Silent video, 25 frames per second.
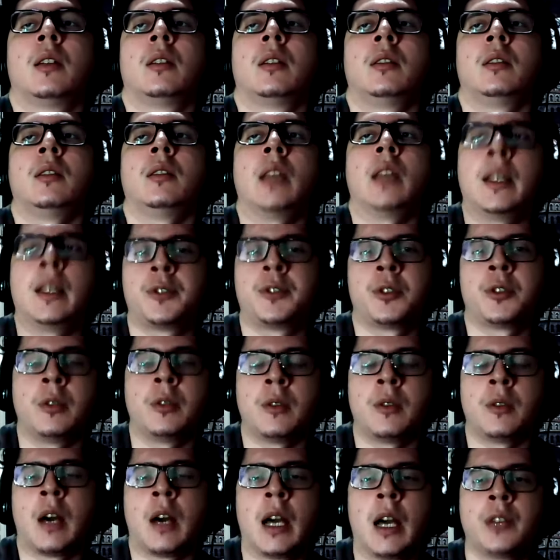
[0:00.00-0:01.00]

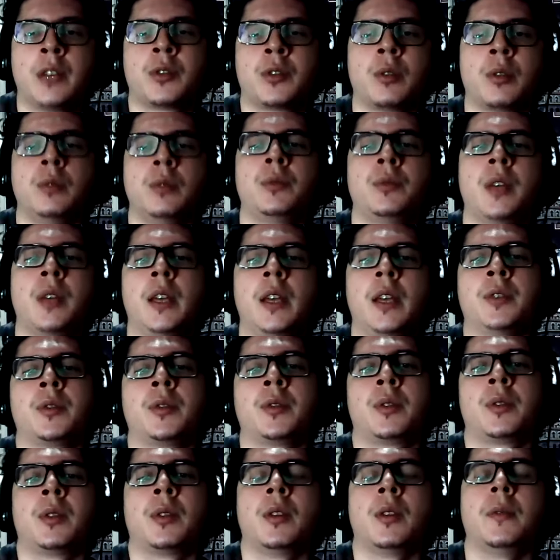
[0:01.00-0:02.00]
National High School Test
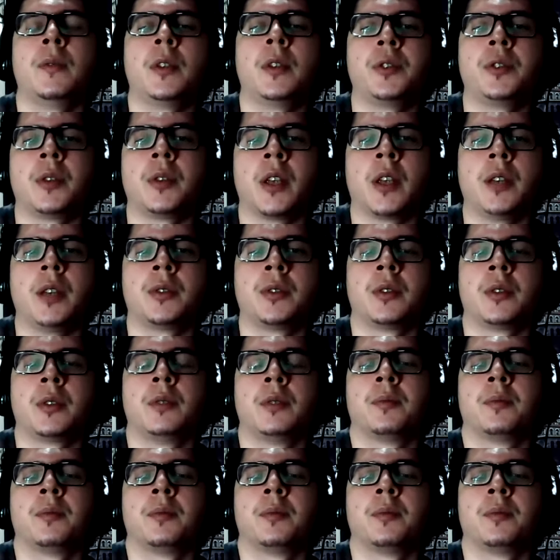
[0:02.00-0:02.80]
of Education.